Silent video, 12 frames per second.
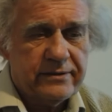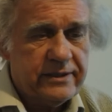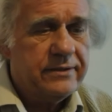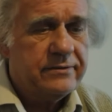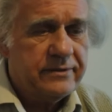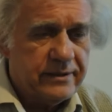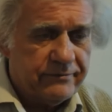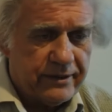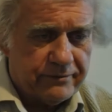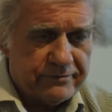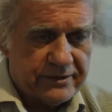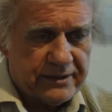theory of
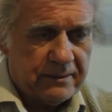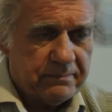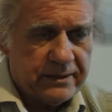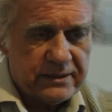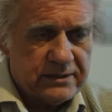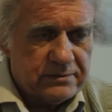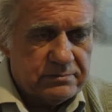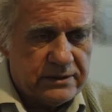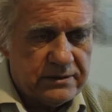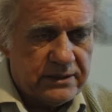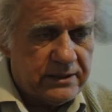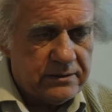everything because we
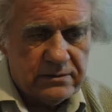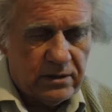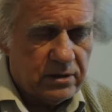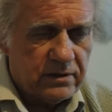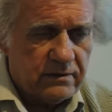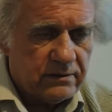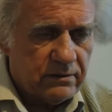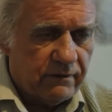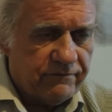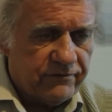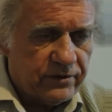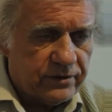need look no
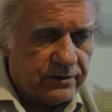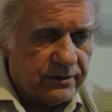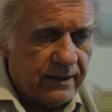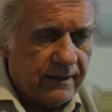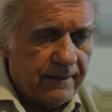further.